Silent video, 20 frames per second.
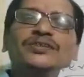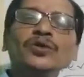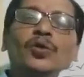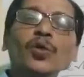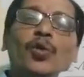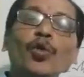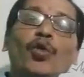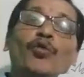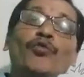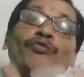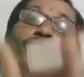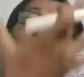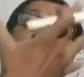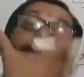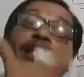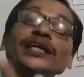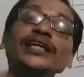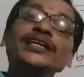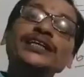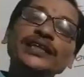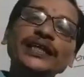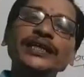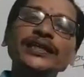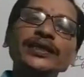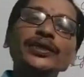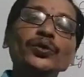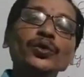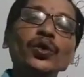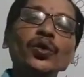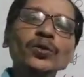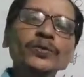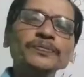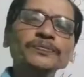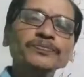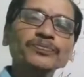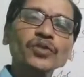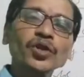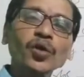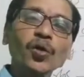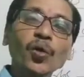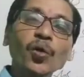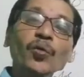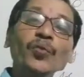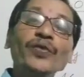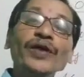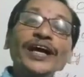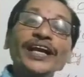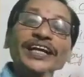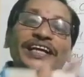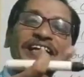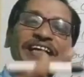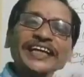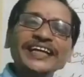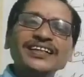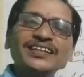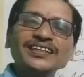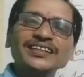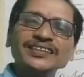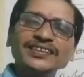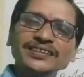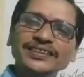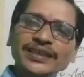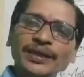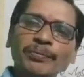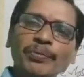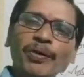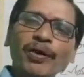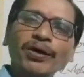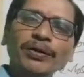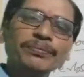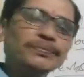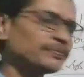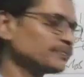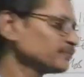Overeating, overeat is a verb.